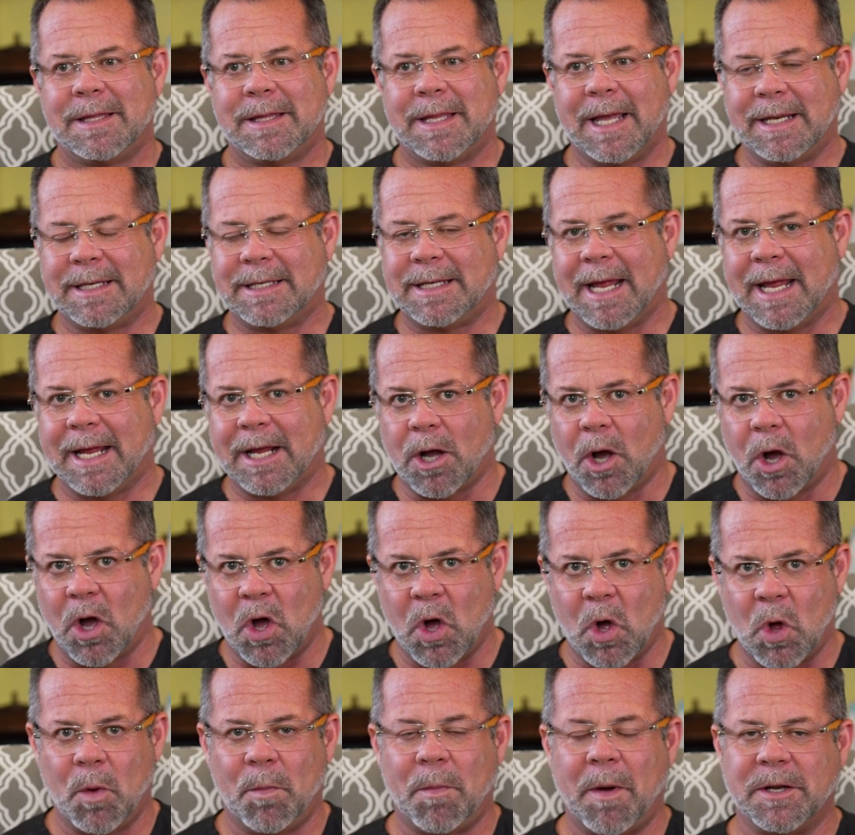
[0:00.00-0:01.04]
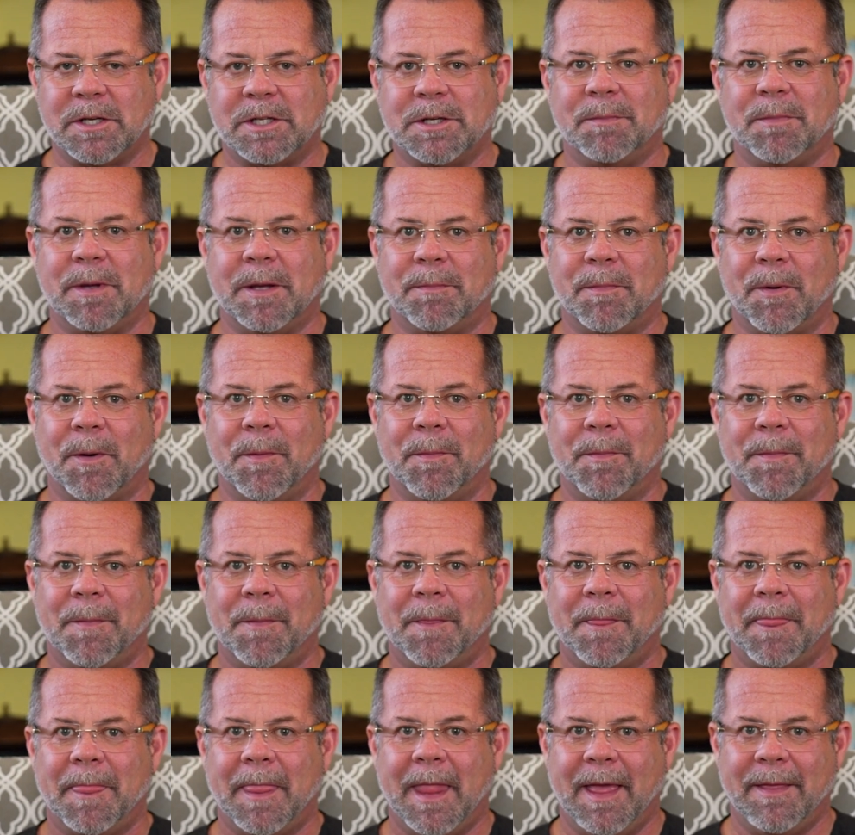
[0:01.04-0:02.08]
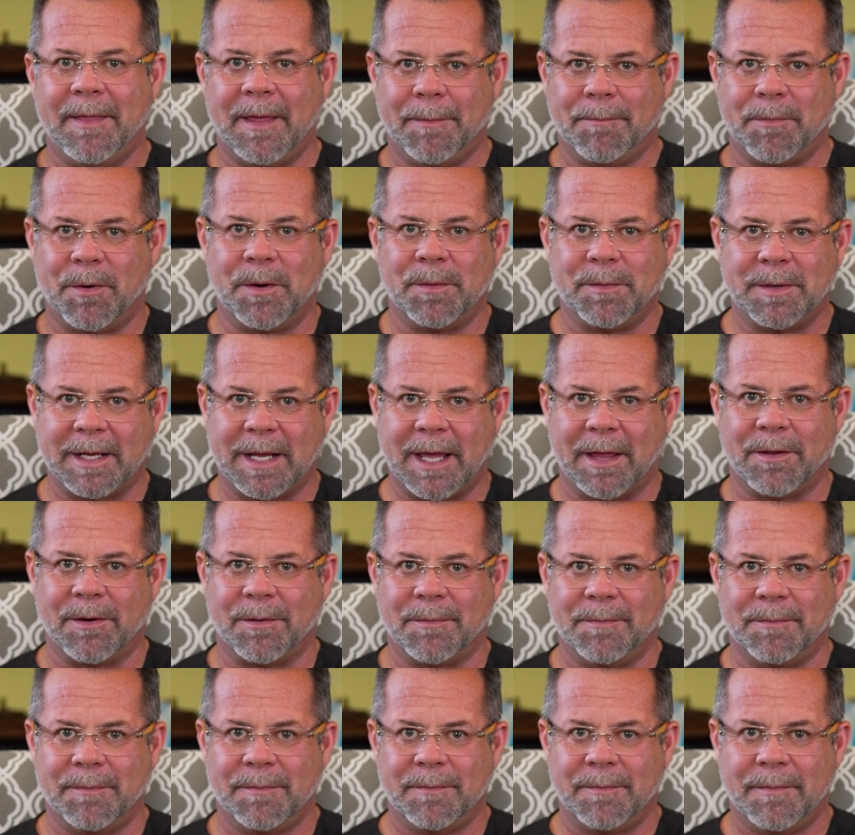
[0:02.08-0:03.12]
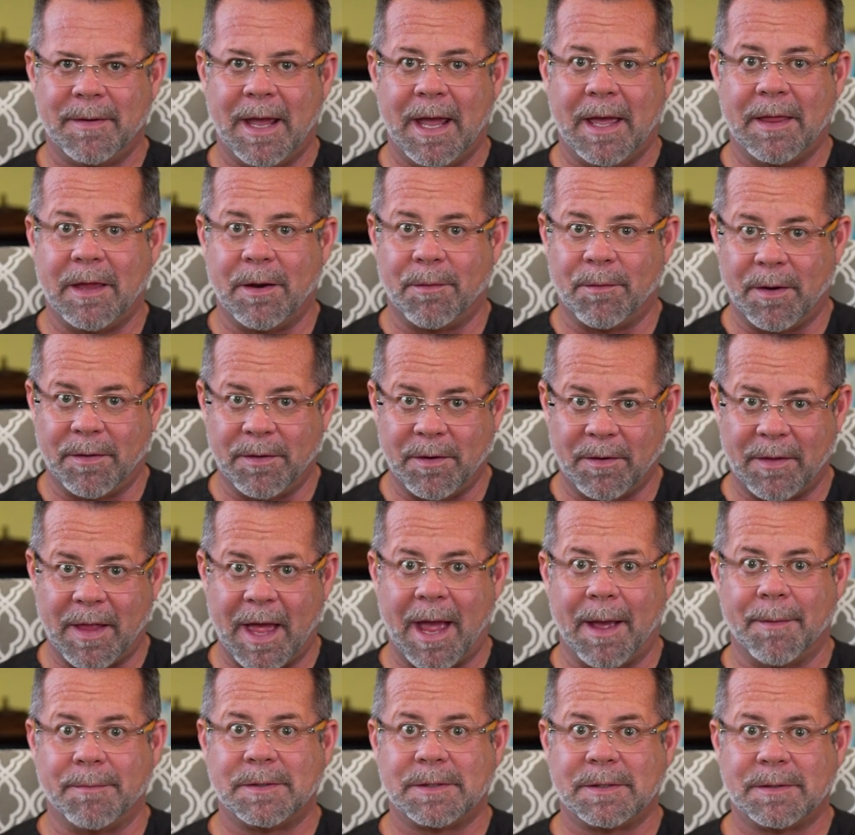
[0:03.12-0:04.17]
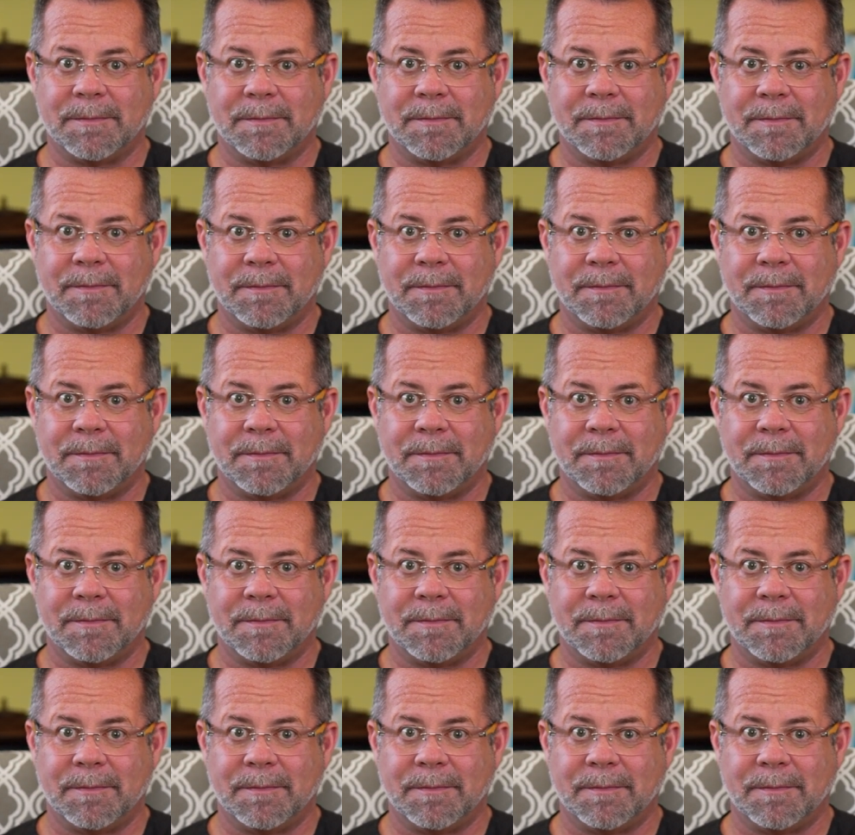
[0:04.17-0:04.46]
They take a whole bunch of people and they put them together and they run their labs.